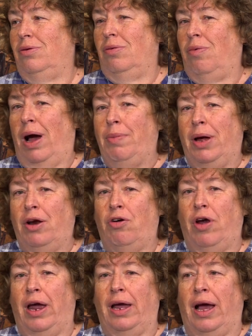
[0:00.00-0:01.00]
Why am I
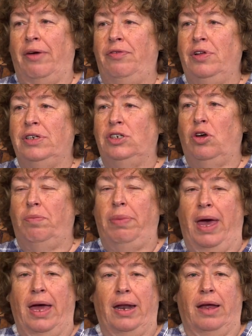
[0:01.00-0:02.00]
crying? I feel so
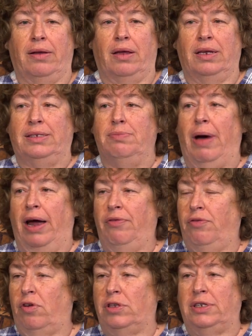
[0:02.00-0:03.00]
bad. It's my
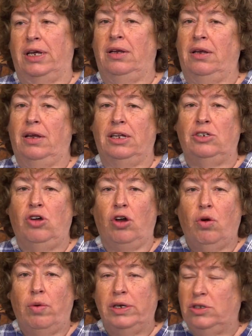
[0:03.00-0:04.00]
fault. And it's not
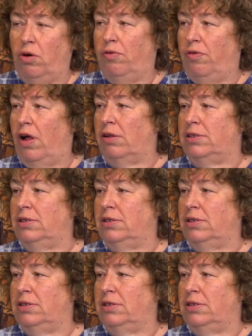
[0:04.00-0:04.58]
always your fault.